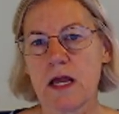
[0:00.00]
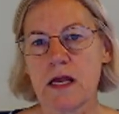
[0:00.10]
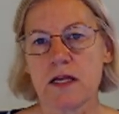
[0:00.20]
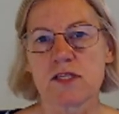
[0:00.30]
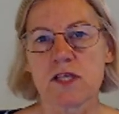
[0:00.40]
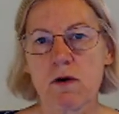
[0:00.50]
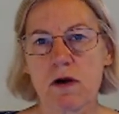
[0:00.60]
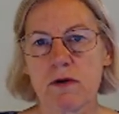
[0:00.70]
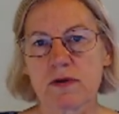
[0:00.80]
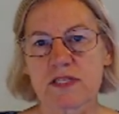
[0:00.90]
So
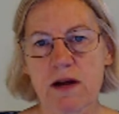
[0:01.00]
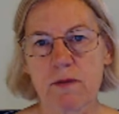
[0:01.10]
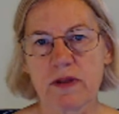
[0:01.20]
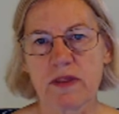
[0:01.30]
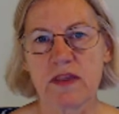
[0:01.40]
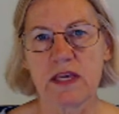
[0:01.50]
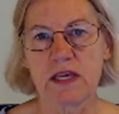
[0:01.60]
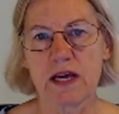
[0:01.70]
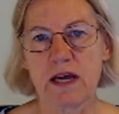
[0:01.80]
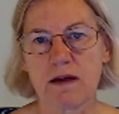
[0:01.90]
we'll start with the
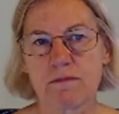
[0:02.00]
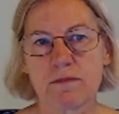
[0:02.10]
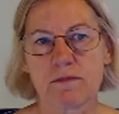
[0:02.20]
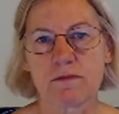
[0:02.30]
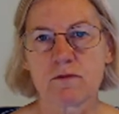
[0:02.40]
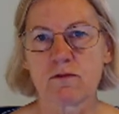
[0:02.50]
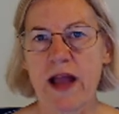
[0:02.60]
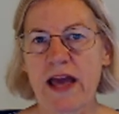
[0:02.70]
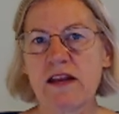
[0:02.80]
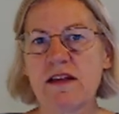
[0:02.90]

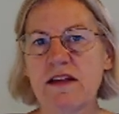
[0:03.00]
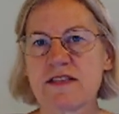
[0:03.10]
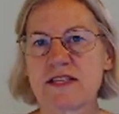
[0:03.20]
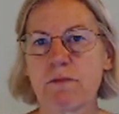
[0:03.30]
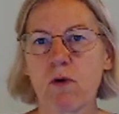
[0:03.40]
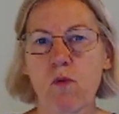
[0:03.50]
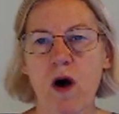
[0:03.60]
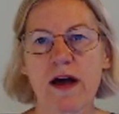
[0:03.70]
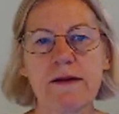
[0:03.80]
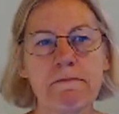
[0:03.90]
red, symbol
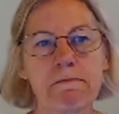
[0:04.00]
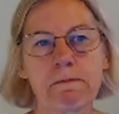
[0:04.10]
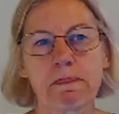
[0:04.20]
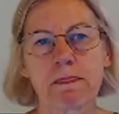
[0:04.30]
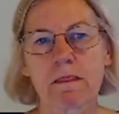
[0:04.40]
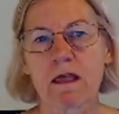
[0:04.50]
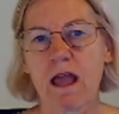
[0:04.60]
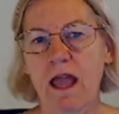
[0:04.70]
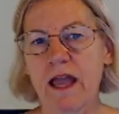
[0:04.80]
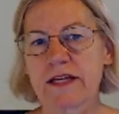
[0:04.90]
1.
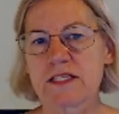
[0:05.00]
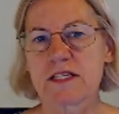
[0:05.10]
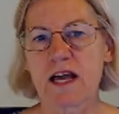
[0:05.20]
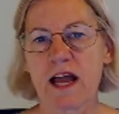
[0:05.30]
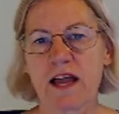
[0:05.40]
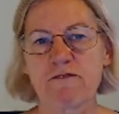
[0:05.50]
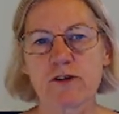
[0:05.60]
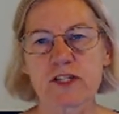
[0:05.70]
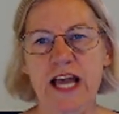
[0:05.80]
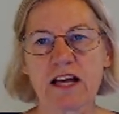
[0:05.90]
And I
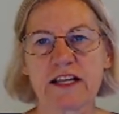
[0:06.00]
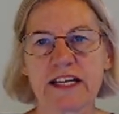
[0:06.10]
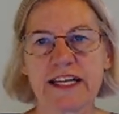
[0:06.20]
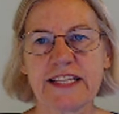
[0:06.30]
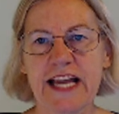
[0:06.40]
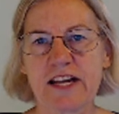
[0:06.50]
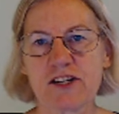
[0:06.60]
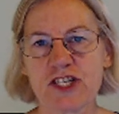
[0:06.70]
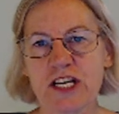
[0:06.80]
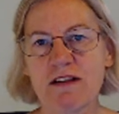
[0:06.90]
first calculate the
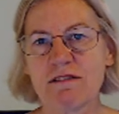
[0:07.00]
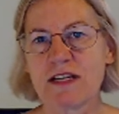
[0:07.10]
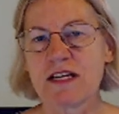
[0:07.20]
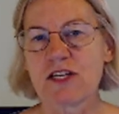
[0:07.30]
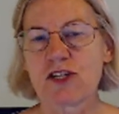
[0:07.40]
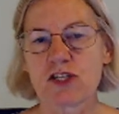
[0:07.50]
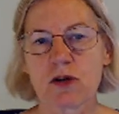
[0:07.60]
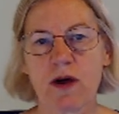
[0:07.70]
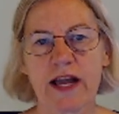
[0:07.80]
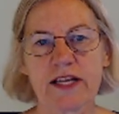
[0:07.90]
energy. So
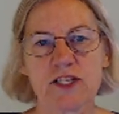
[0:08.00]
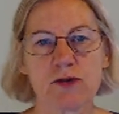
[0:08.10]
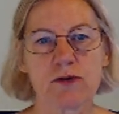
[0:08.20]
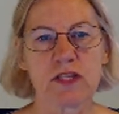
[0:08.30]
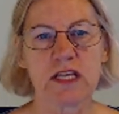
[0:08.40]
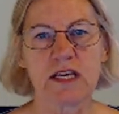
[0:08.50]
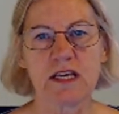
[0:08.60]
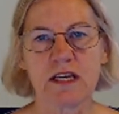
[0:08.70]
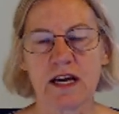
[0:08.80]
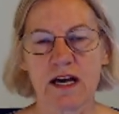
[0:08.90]
I do
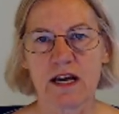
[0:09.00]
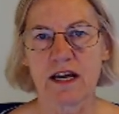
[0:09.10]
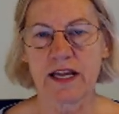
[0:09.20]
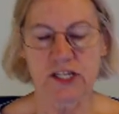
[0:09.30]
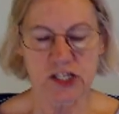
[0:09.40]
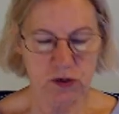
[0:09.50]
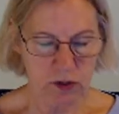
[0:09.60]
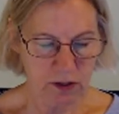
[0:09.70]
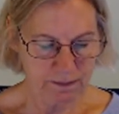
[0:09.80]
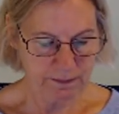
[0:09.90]
the
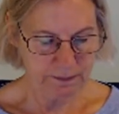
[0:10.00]
integral